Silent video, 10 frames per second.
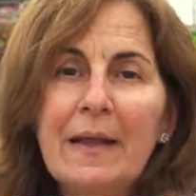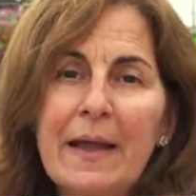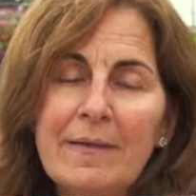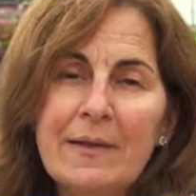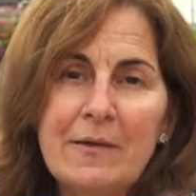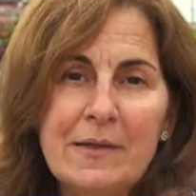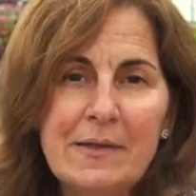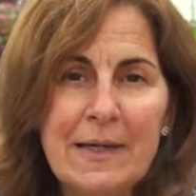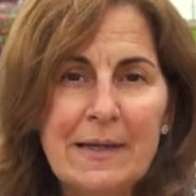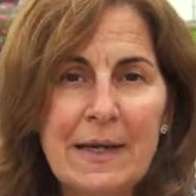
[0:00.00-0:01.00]
that's how you
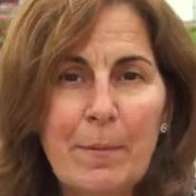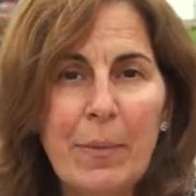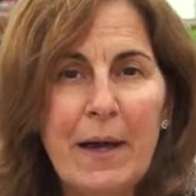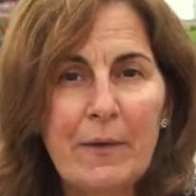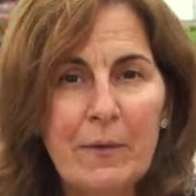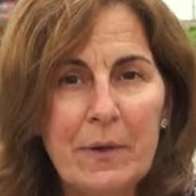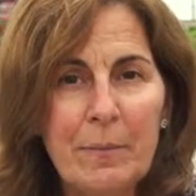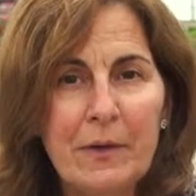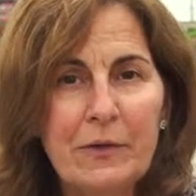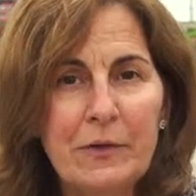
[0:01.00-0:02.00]
tend to get powdery
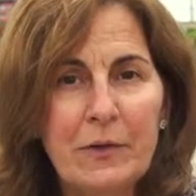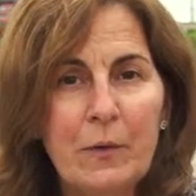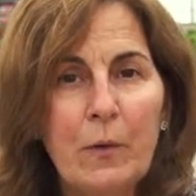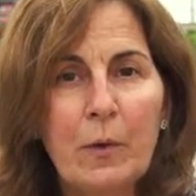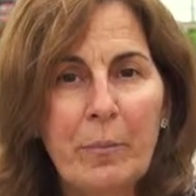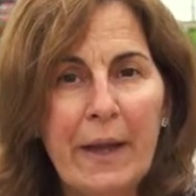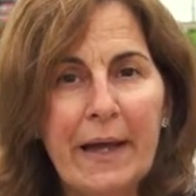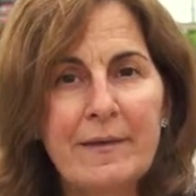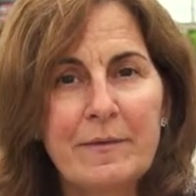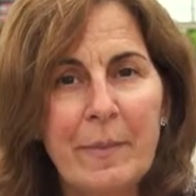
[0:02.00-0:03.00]
mildew or
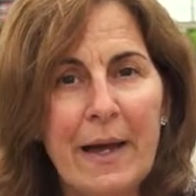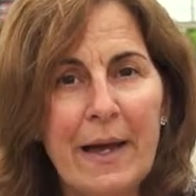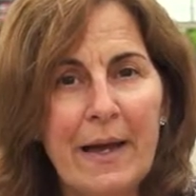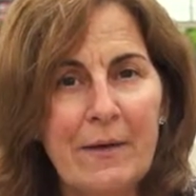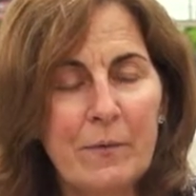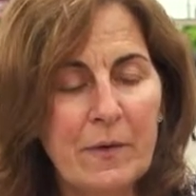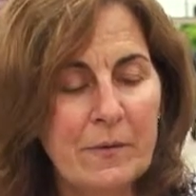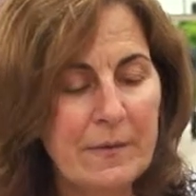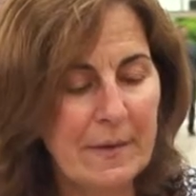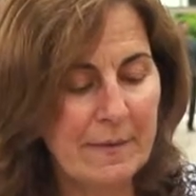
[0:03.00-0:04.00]
black spot on
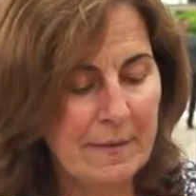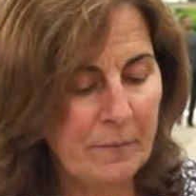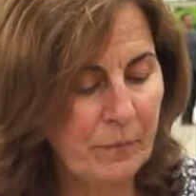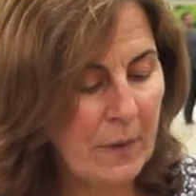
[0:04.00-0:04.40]
roses.